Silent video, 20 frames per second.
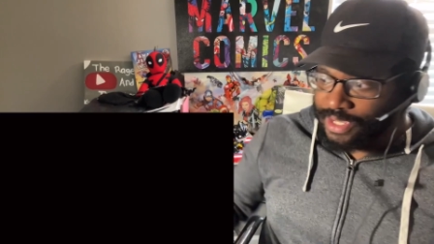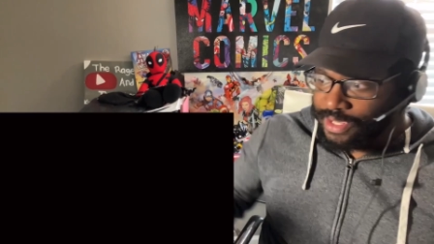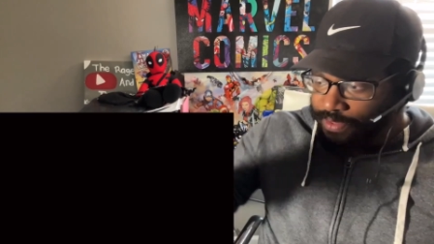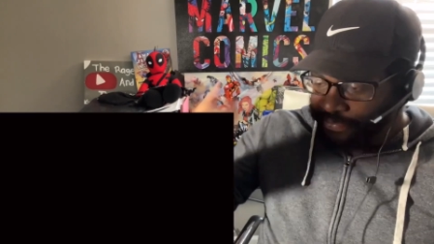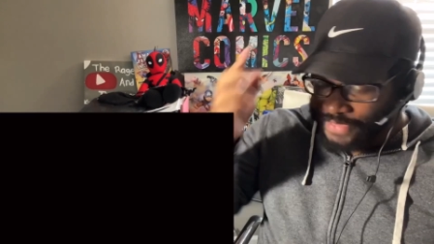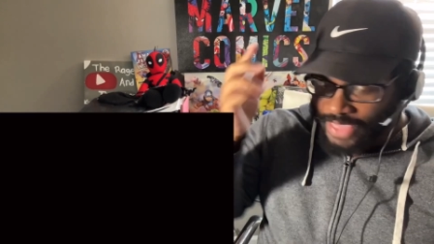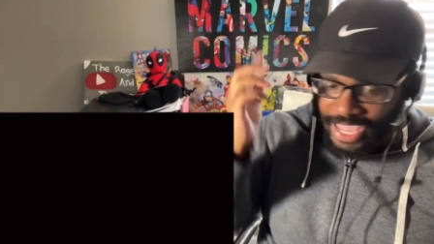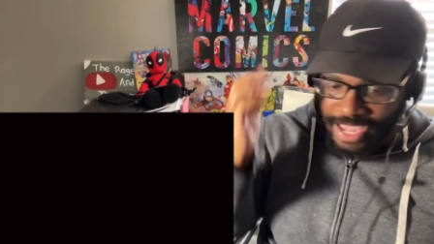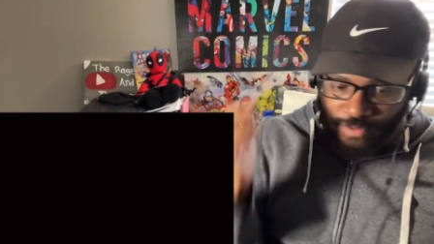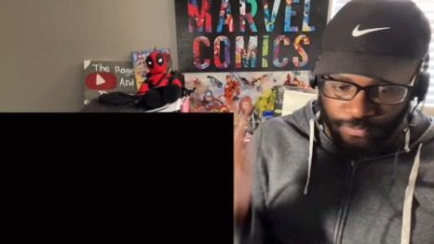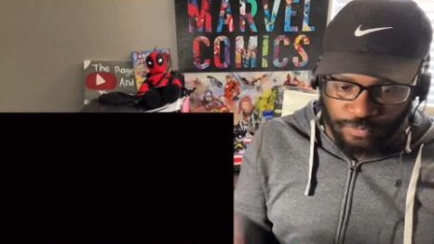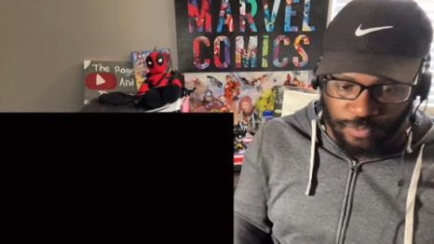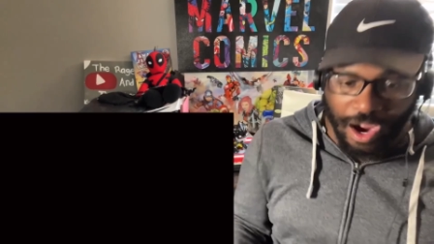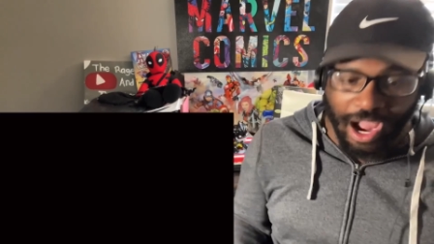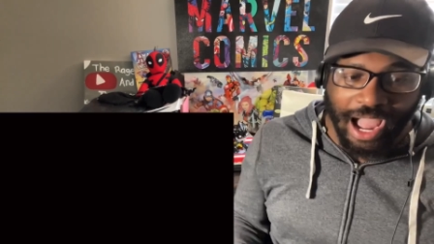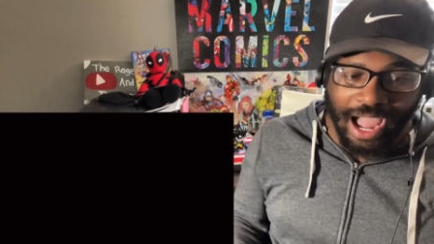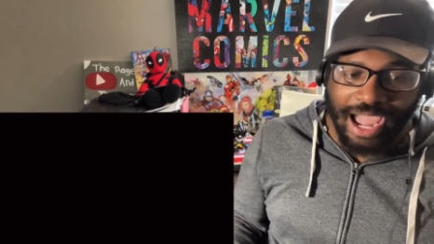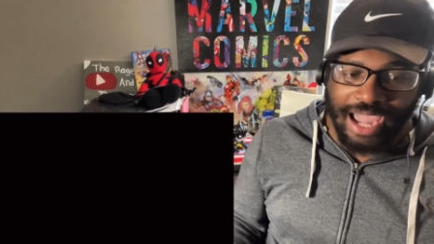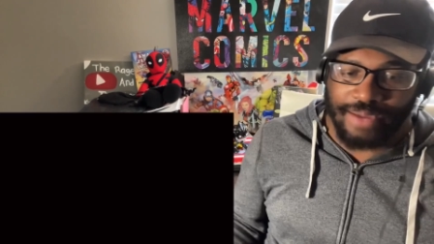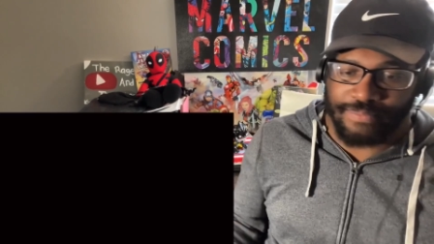That
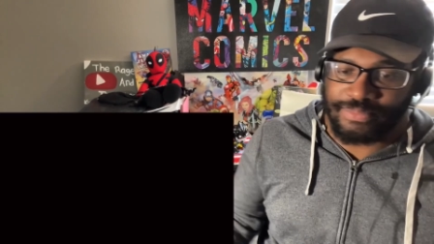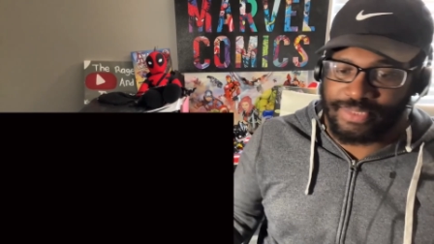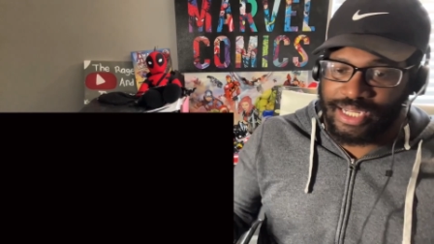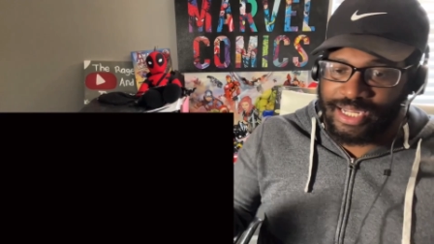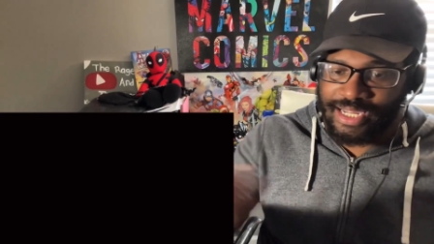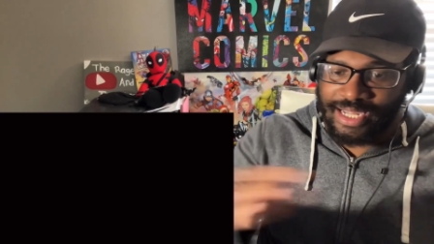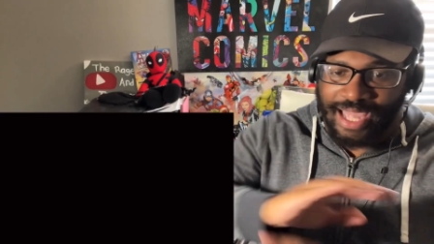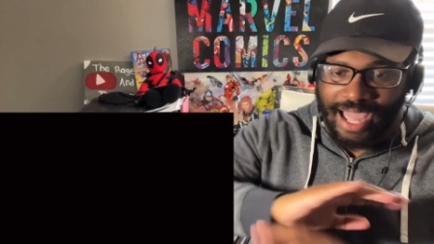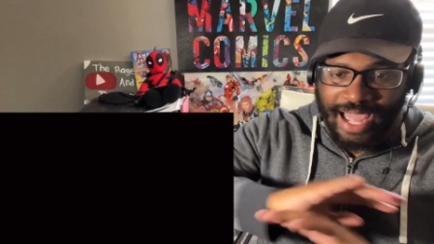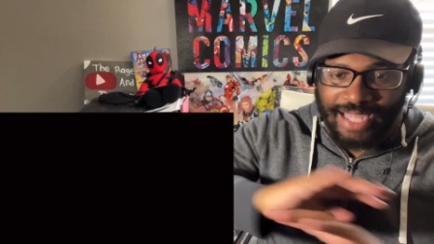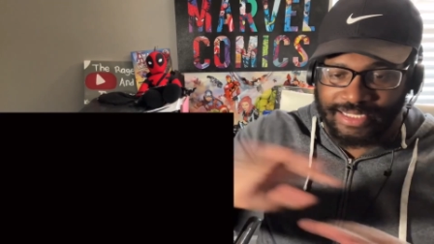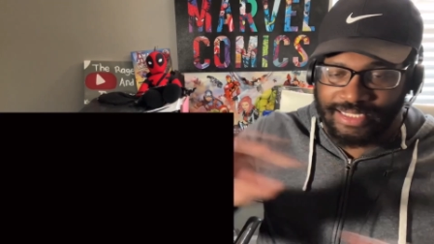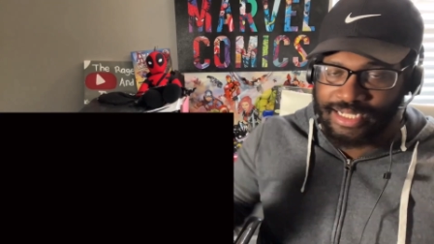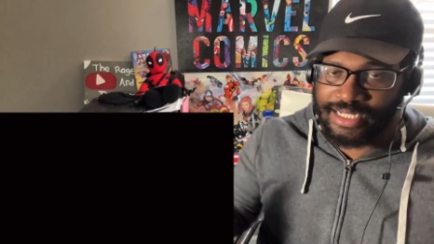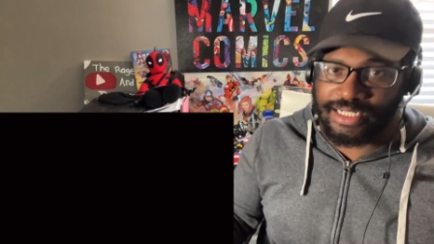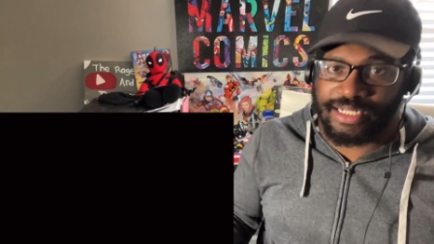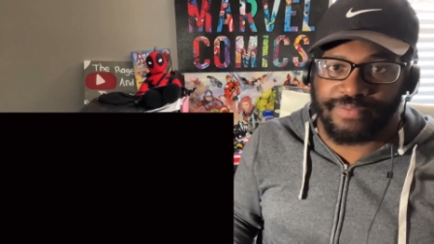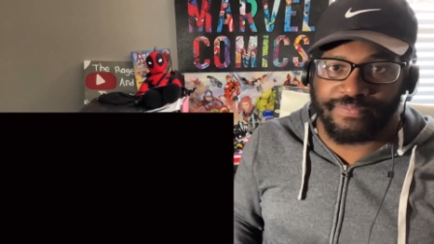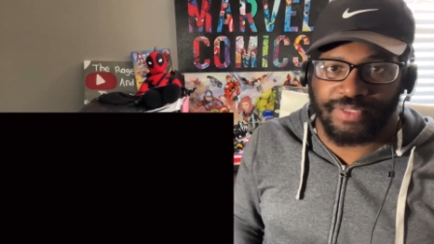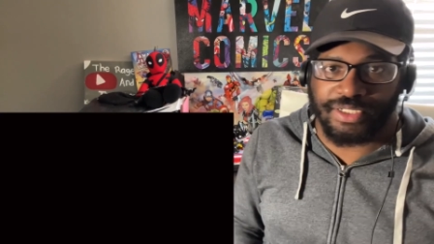rhymed and I
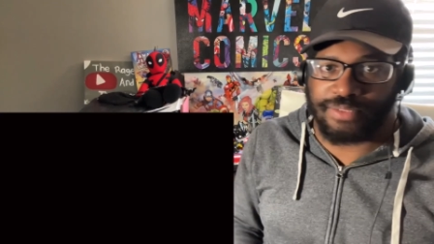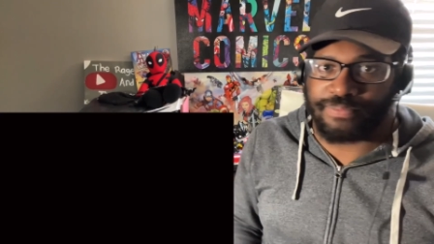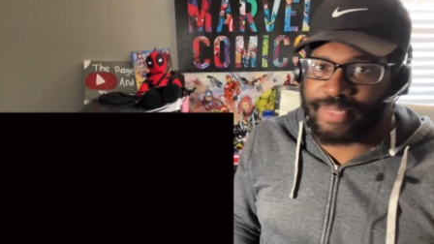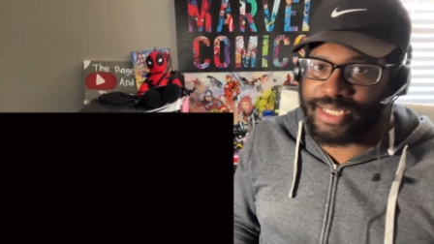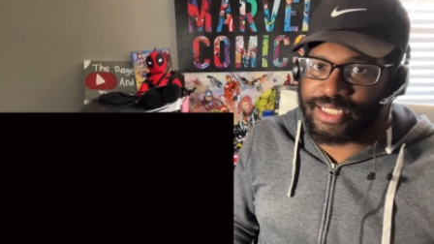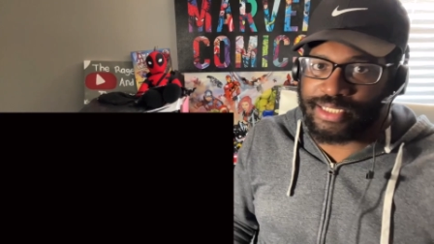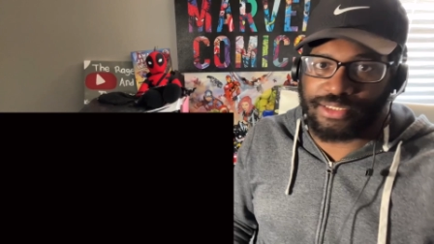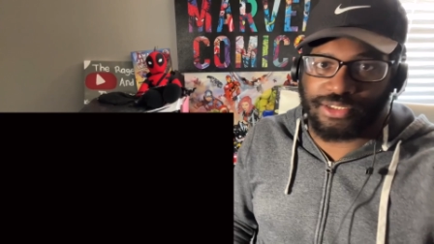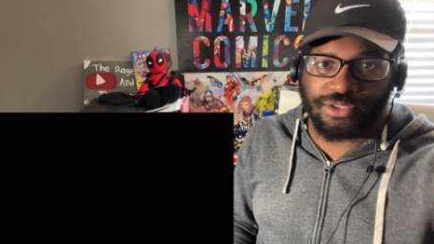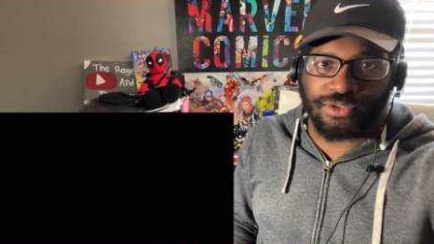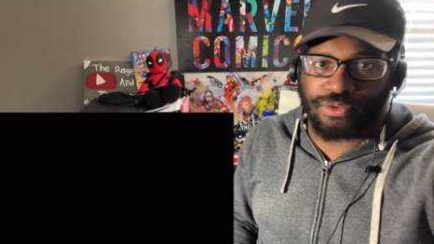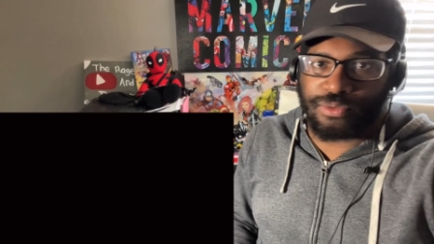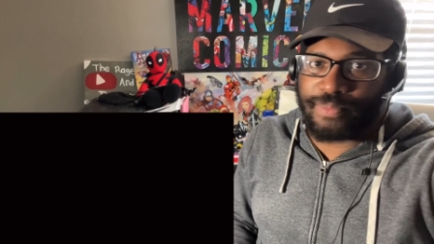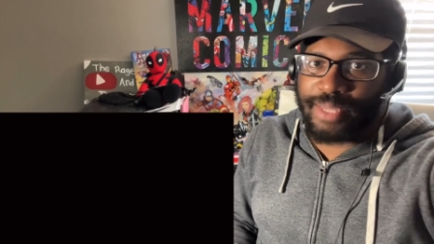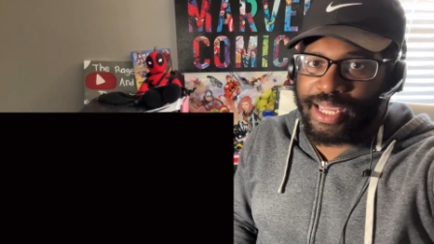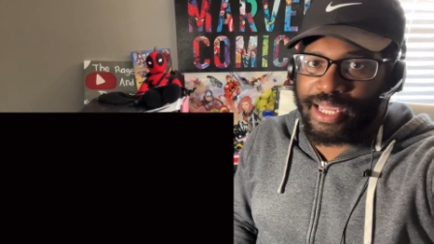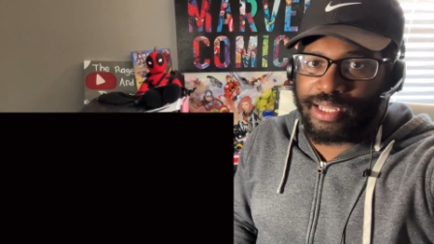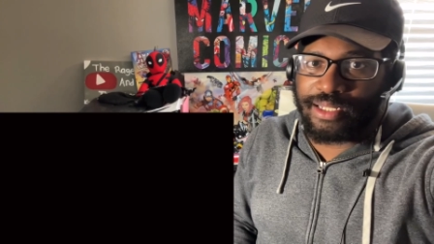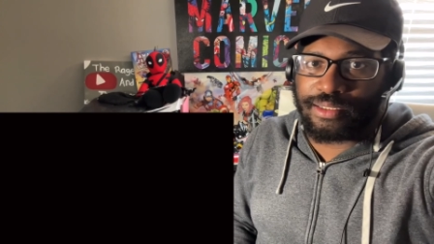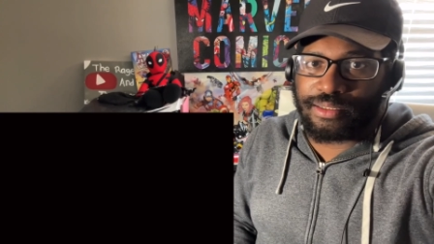didn't even mean to,
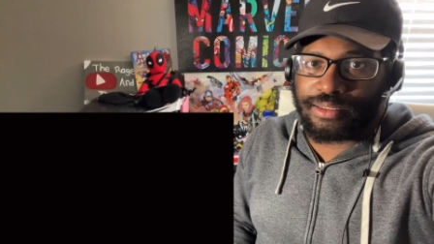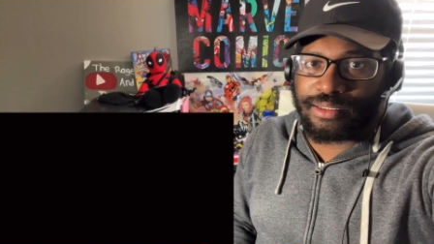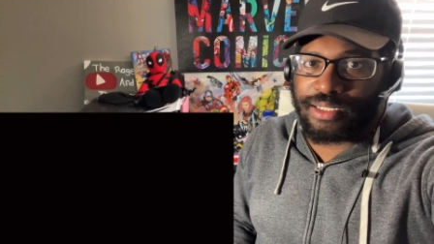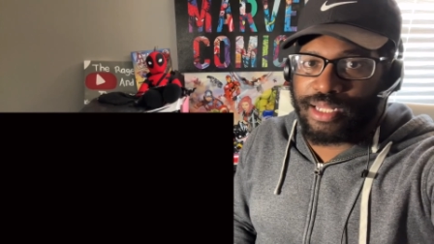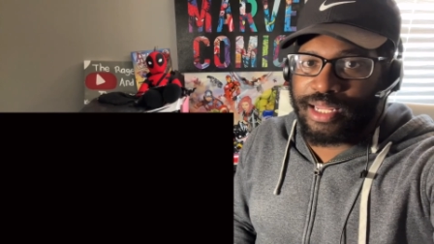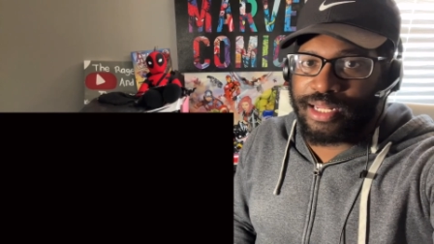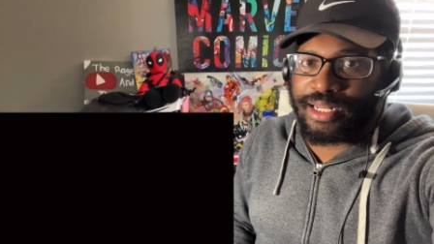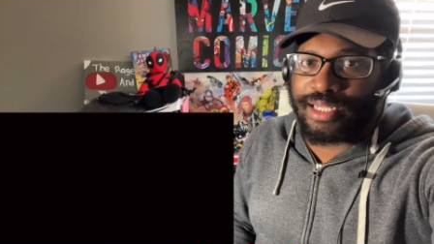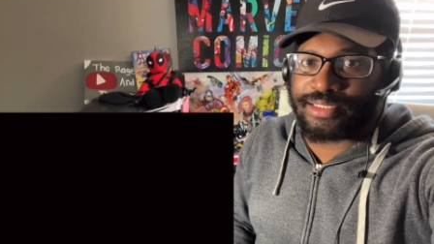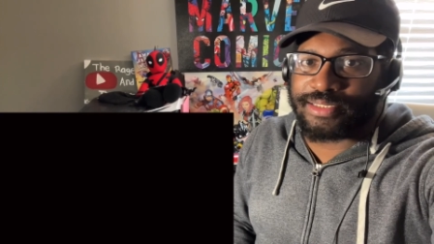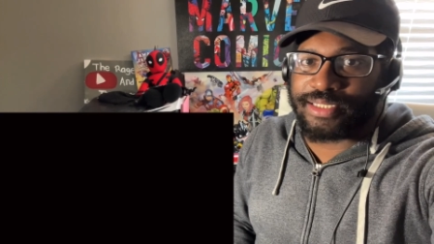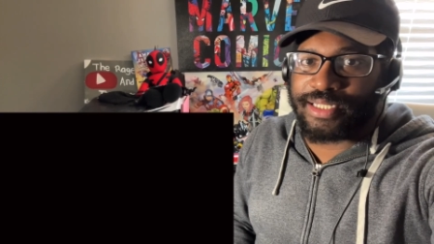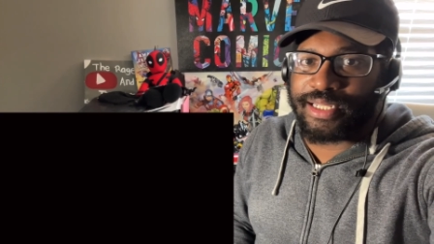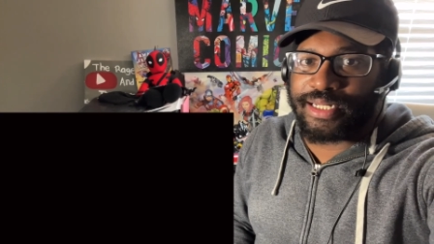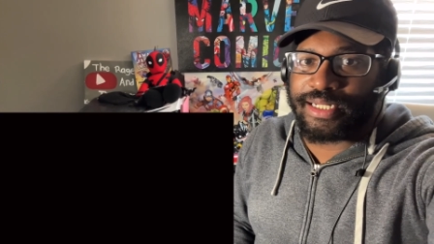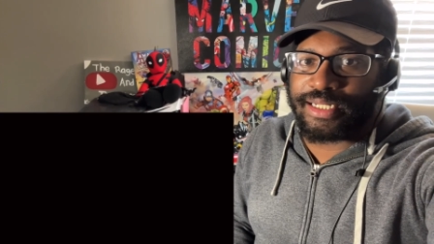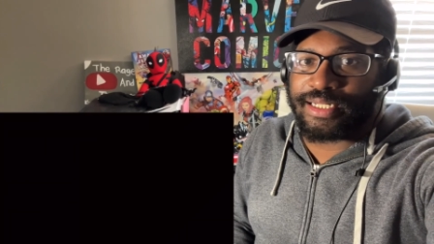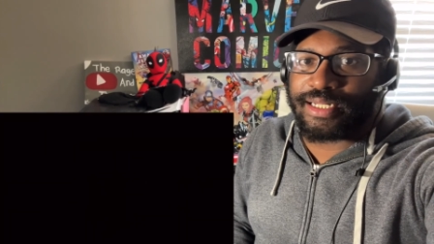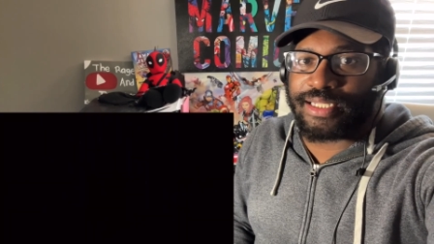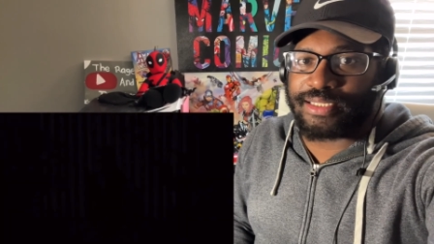man. Let's get
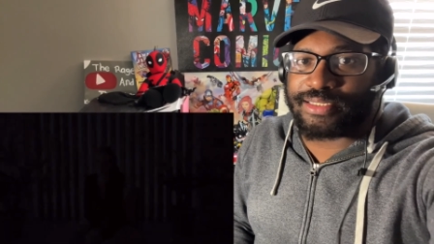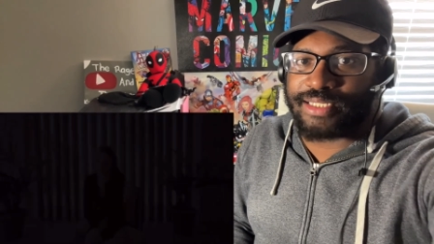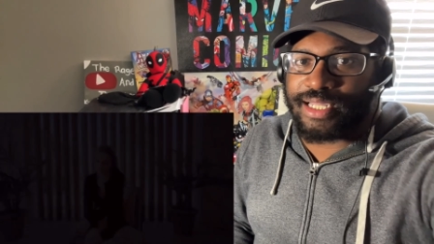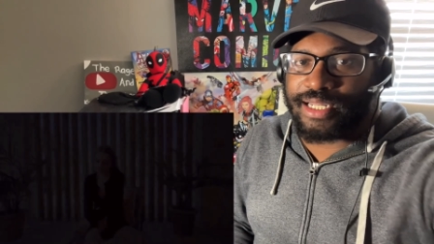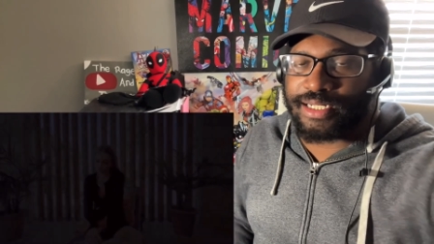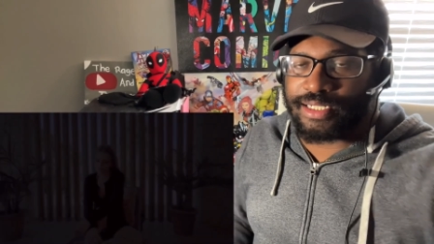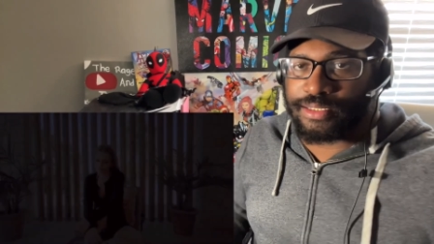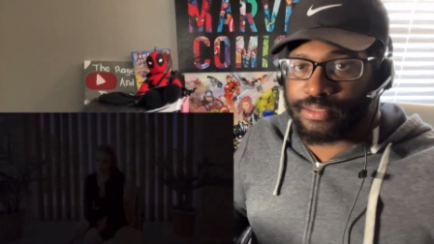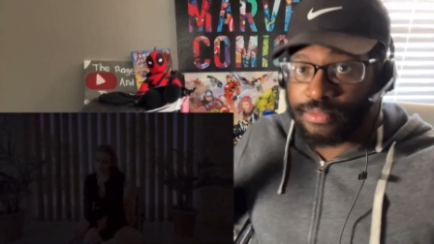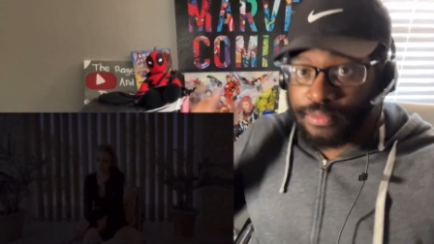it. Let's get it.